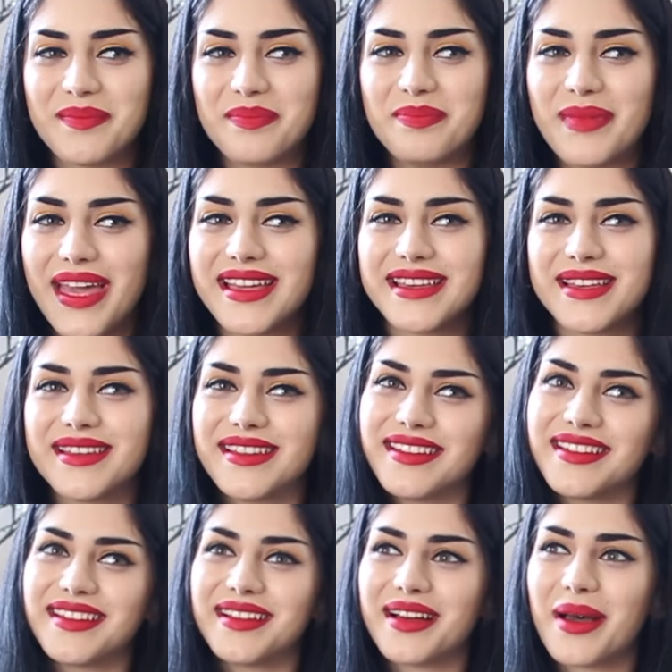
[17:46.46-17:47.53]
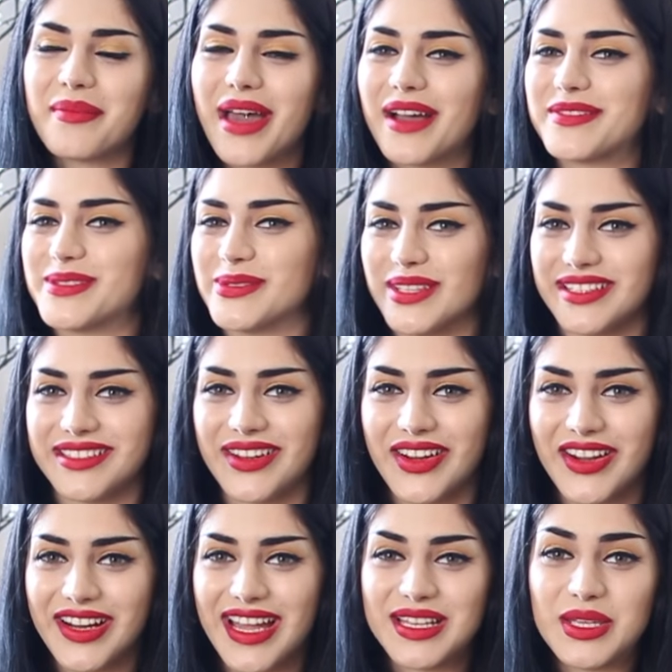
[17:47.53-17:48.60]
make a Mahafsoun
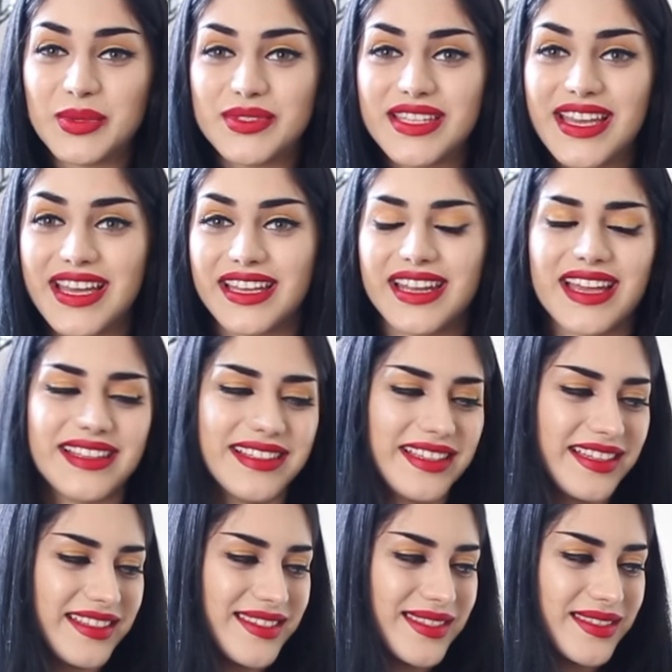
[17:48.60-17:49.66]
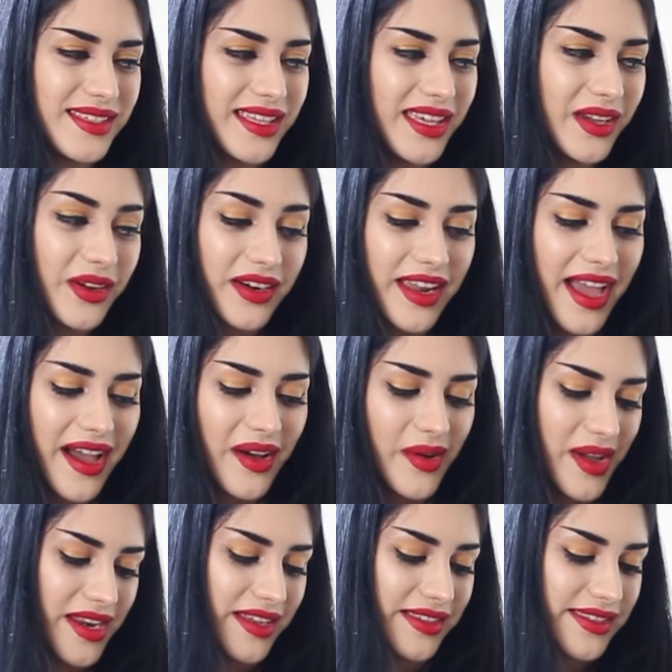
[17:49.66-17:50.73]
guitar, and you did, and it's here now,
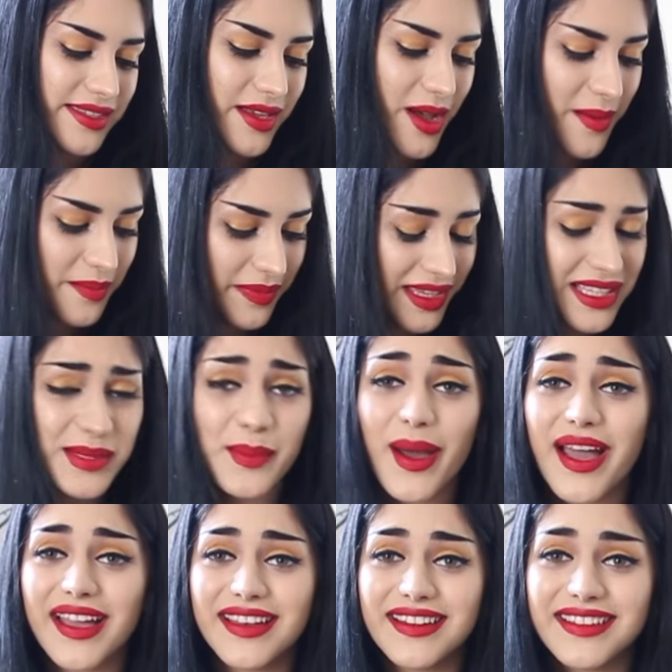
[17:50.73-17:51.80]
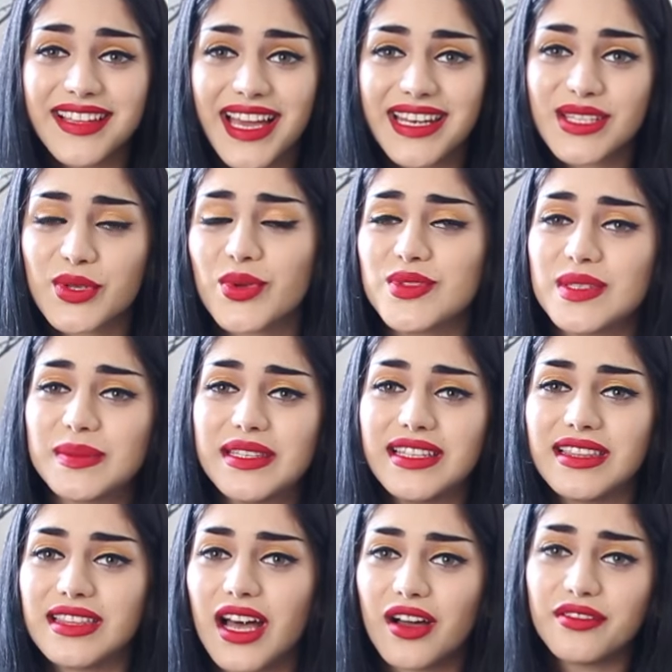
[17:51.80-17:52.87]
and it's um it's mine, and it's going to be
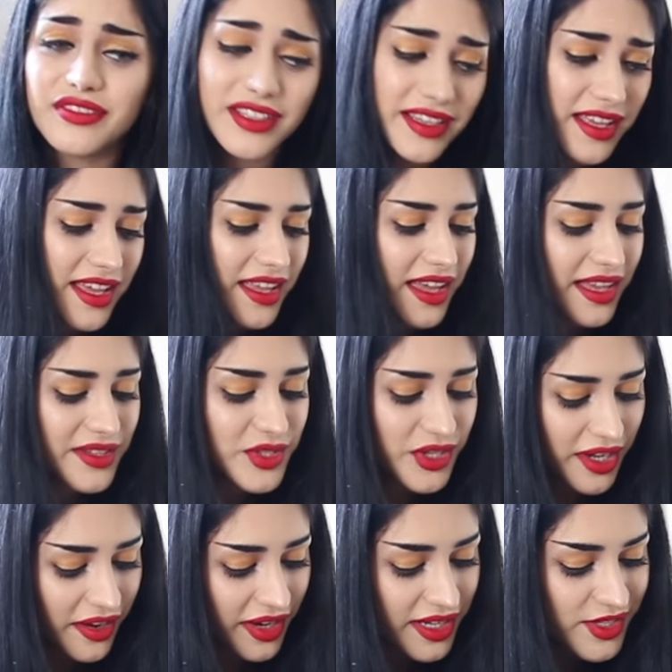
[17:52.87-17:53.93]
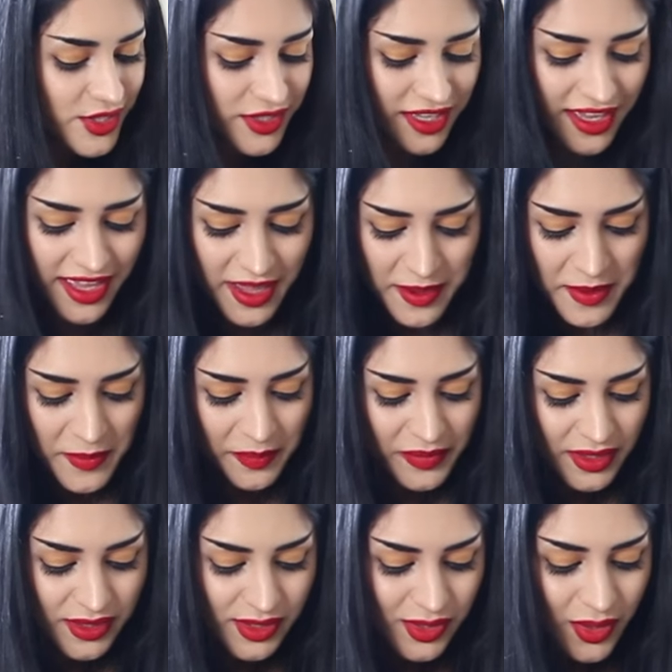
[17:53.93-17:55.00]
loved and cherished.
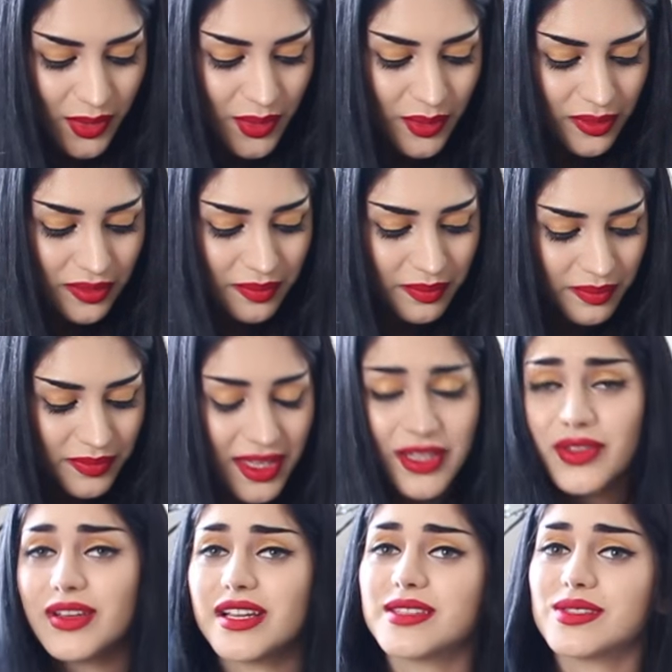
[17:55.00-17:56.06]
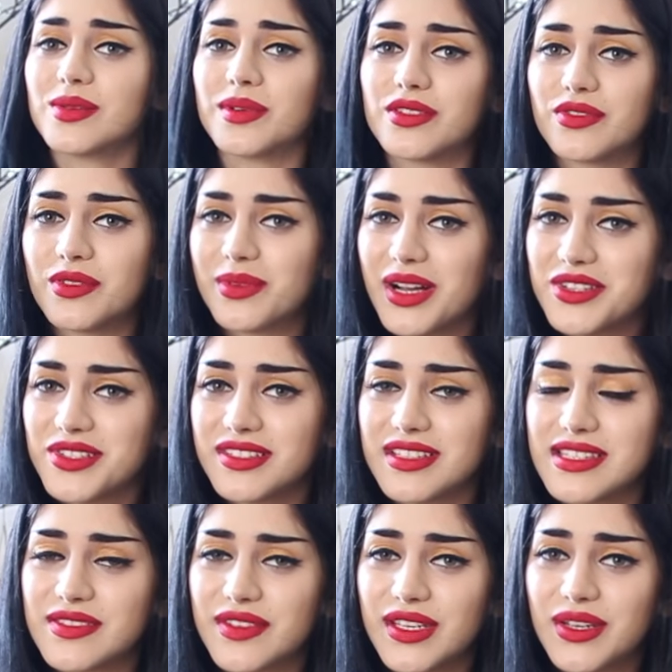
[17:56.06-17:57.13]
So thank you guys so much for watching
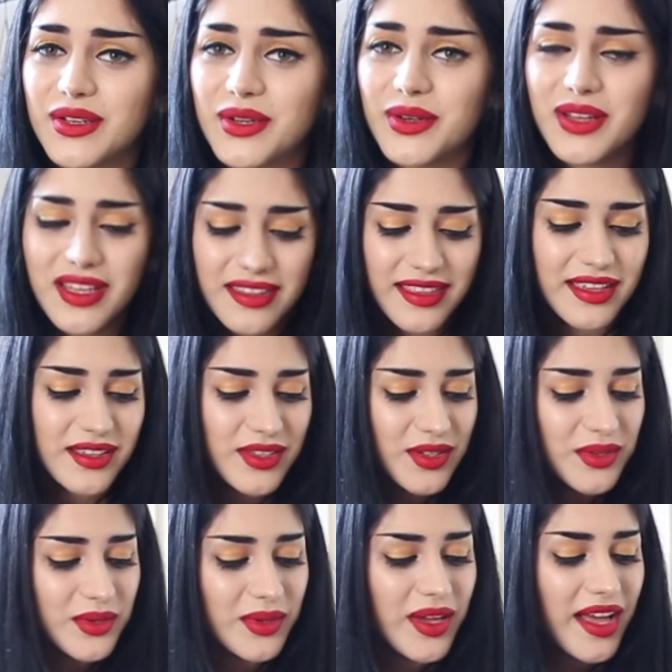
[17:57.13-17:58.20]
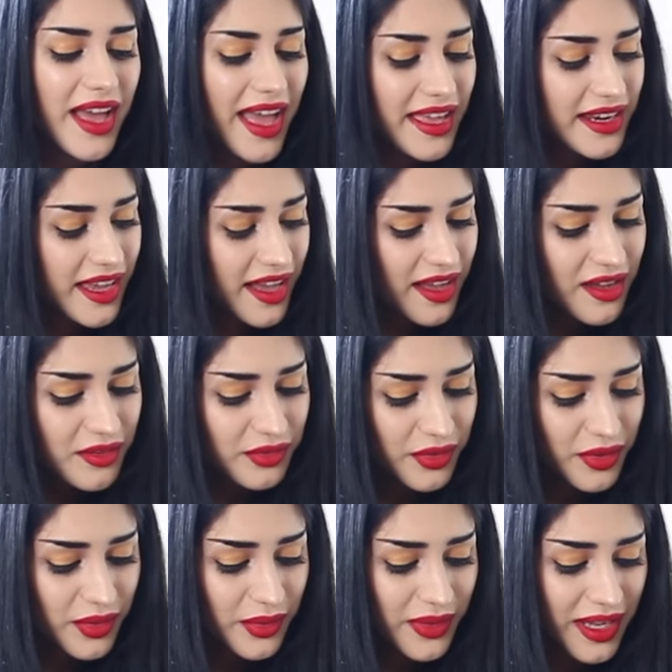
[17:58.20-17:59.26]
this video. Thank you, Anna,
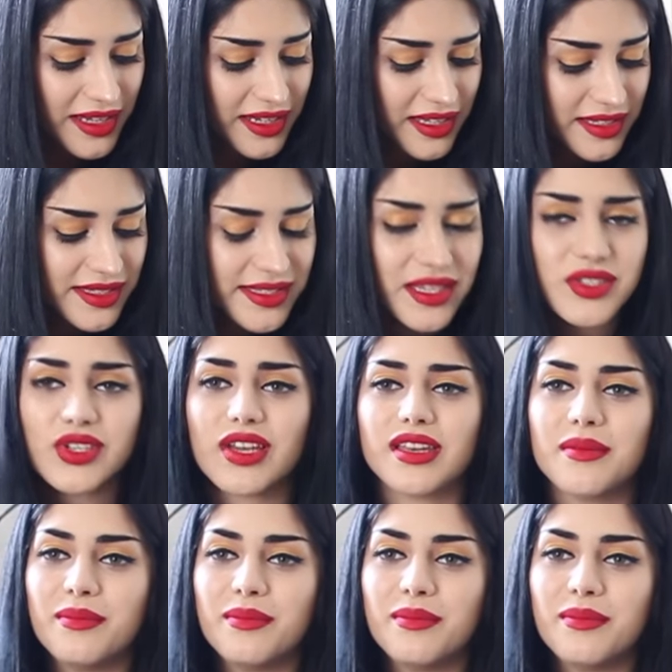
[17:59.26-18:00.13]
for creating such an